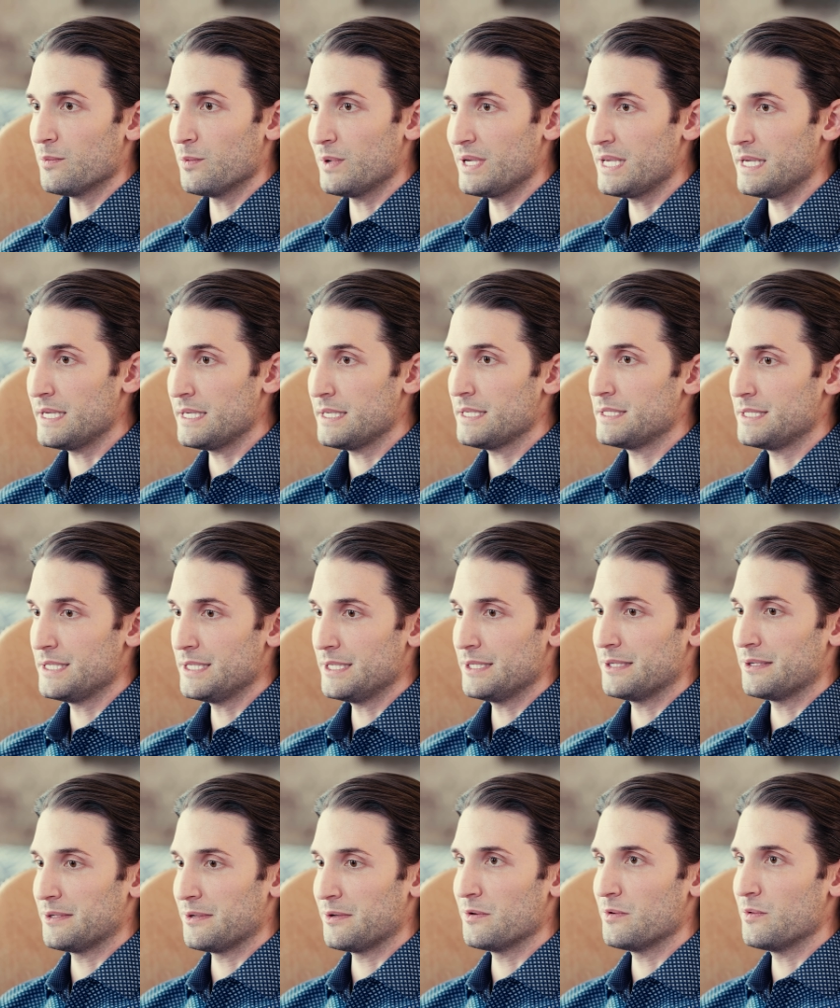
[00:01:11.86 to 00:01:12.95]
We
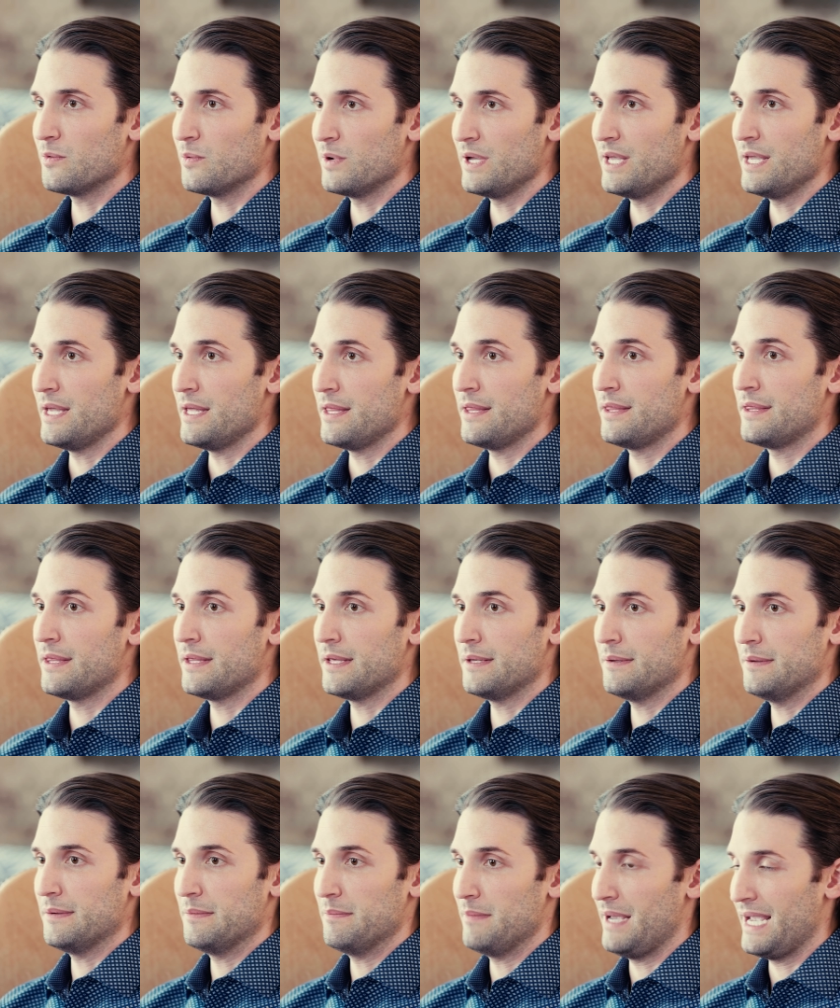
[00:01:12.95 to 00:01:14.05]
deal with
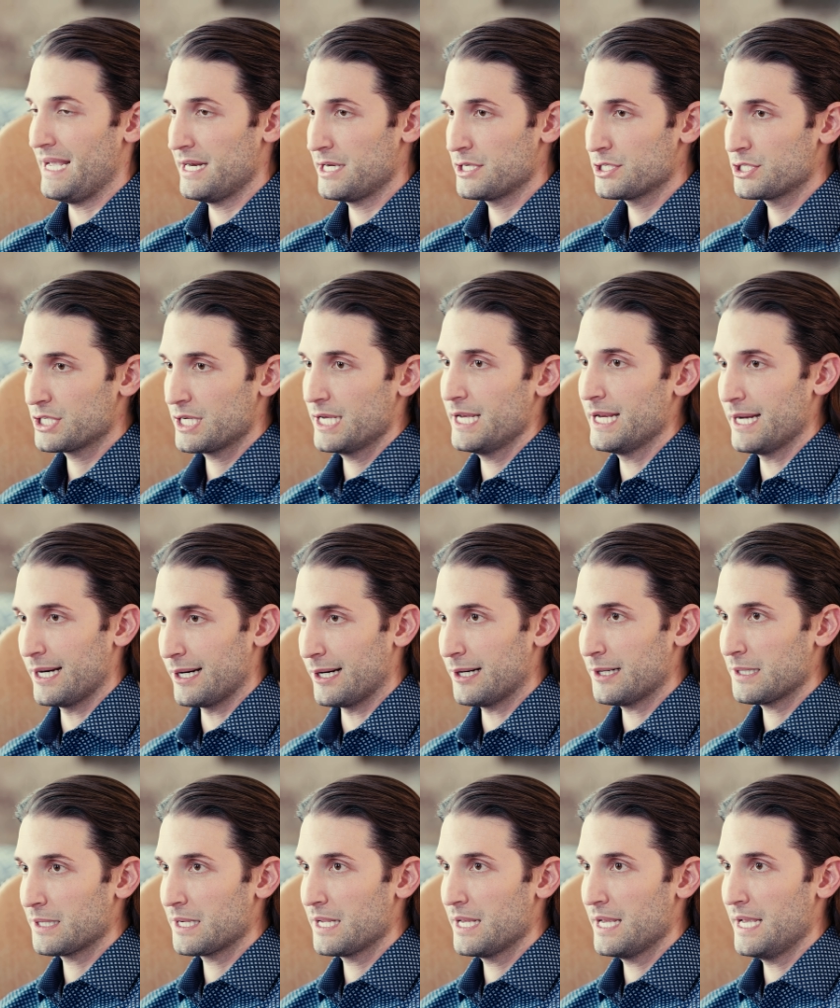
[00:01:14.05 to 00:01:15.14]
managed care
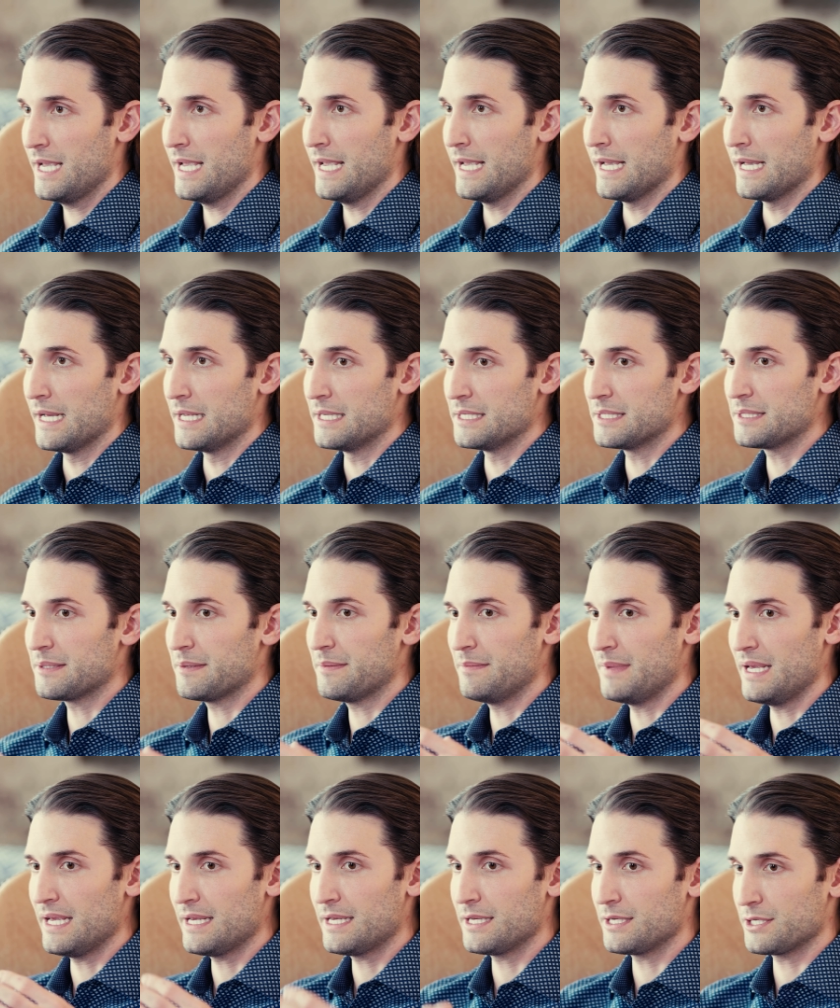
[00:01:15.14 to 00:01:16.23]
and
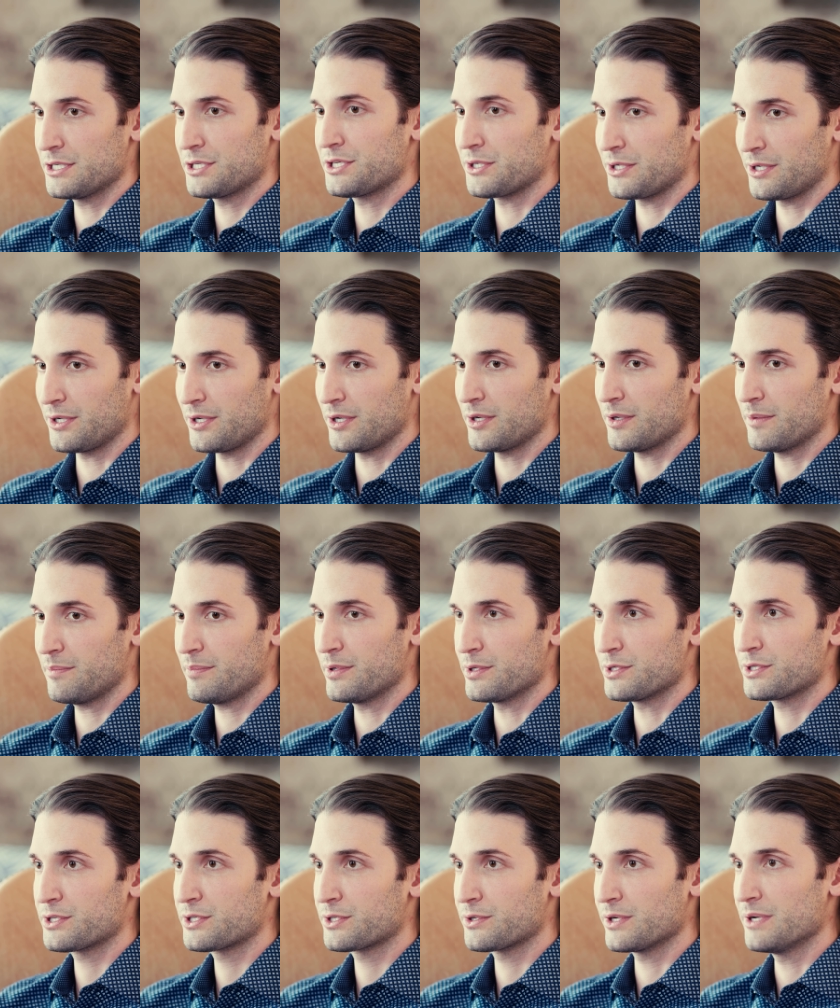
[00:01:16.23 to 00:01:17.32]
making sure
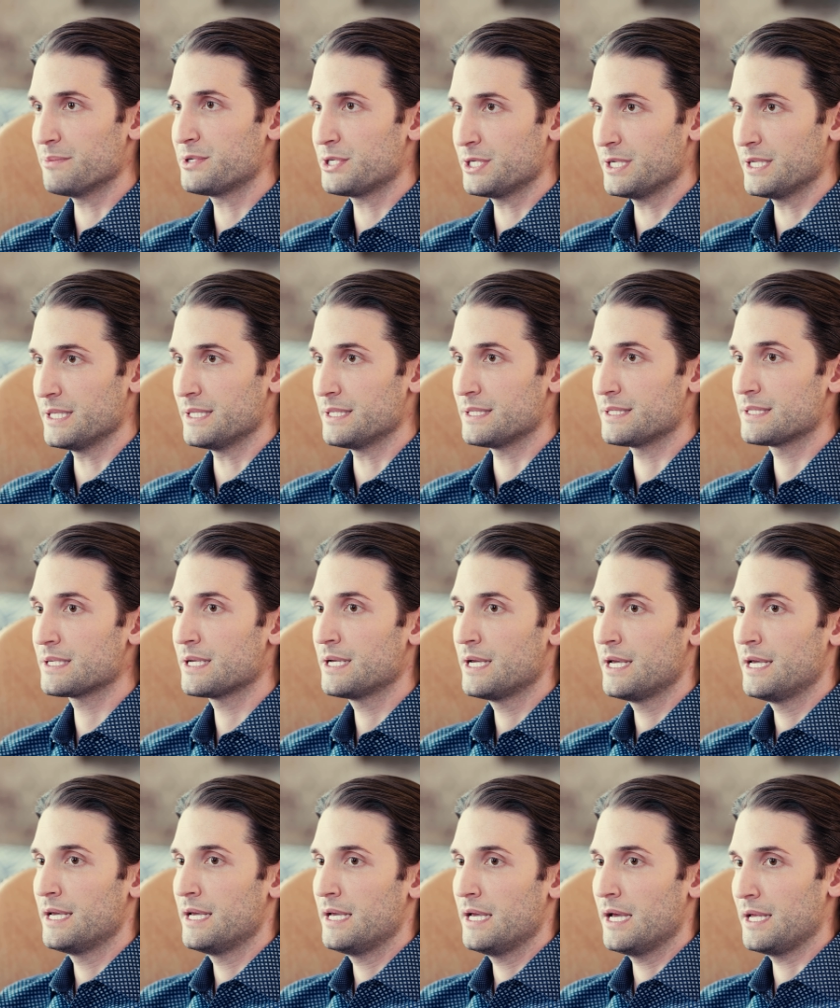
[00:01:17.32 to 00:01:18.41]
prescriptions
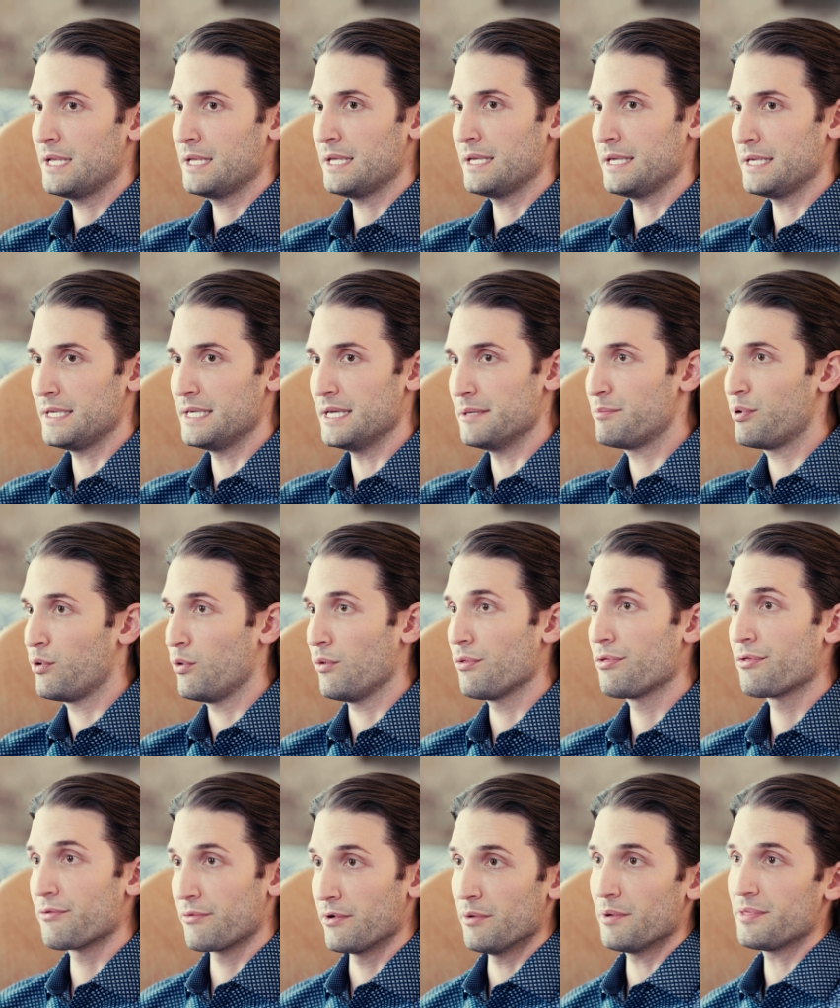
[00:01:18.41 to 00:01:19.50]
get
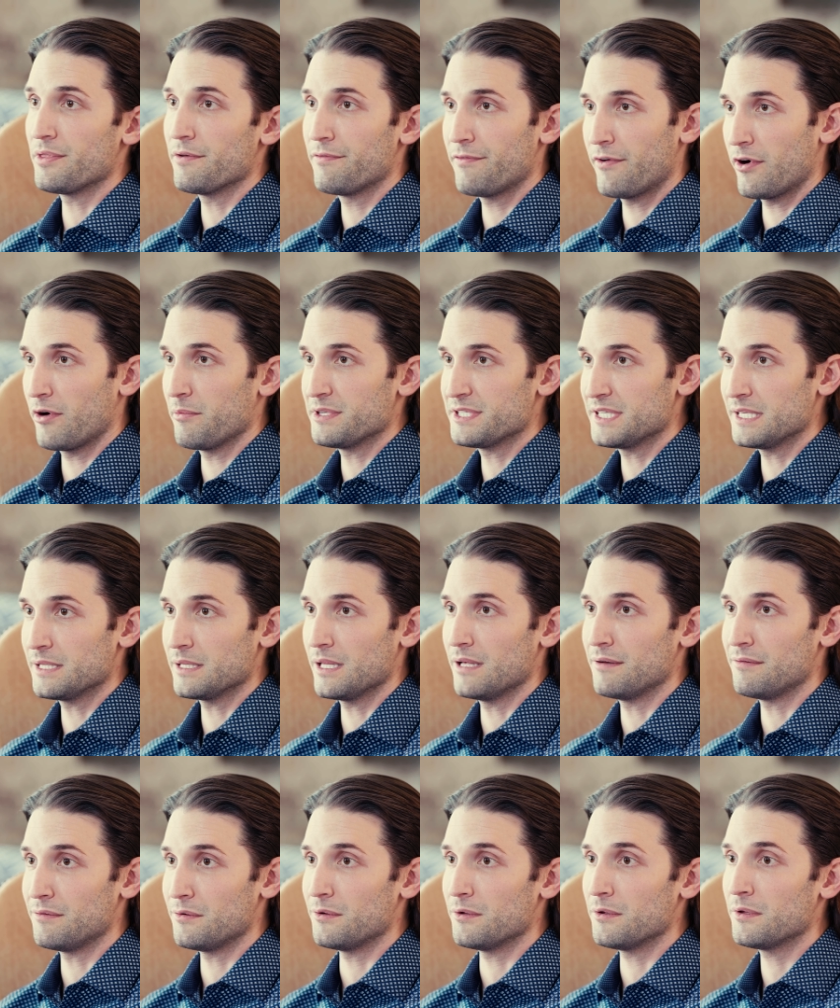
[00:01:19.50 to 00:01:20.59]
pulled through at the pharmacy
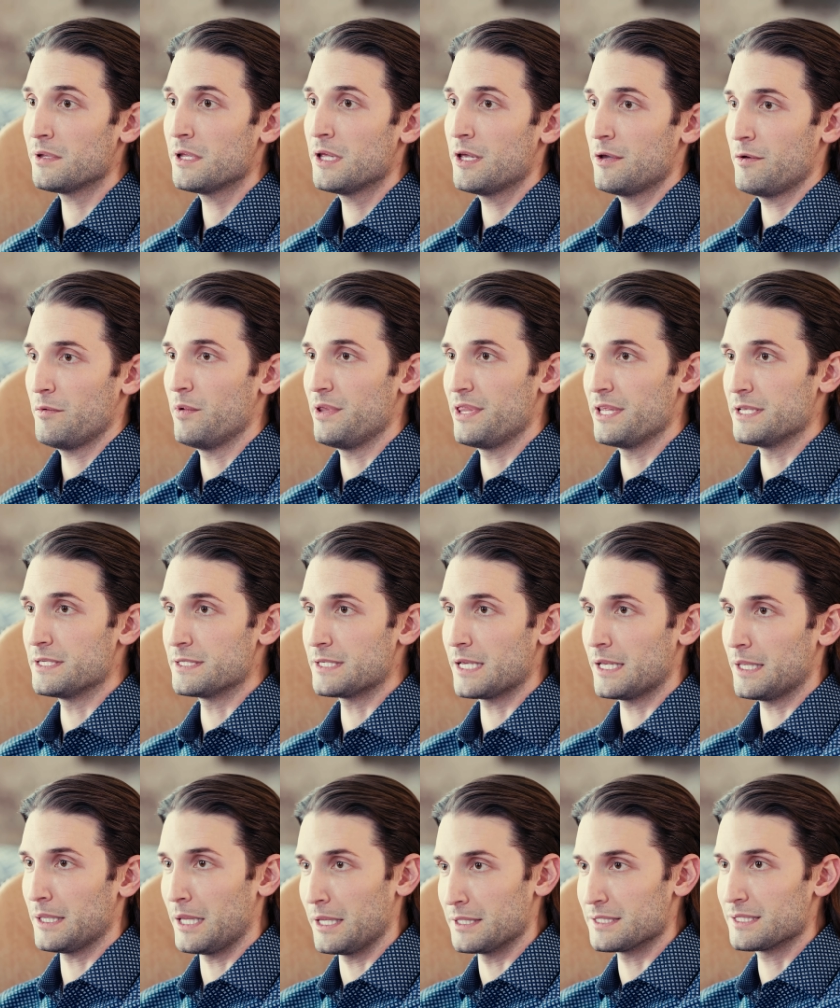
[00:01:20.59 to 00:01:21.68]
level with as,
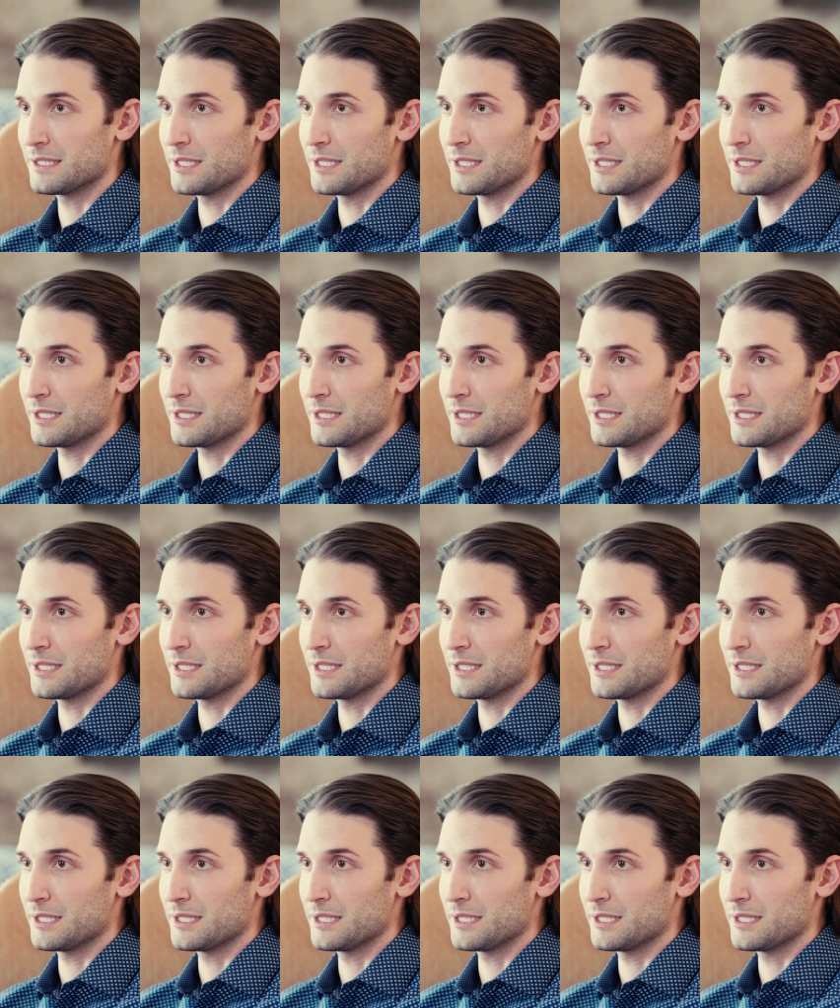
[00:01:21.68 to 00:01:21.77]
as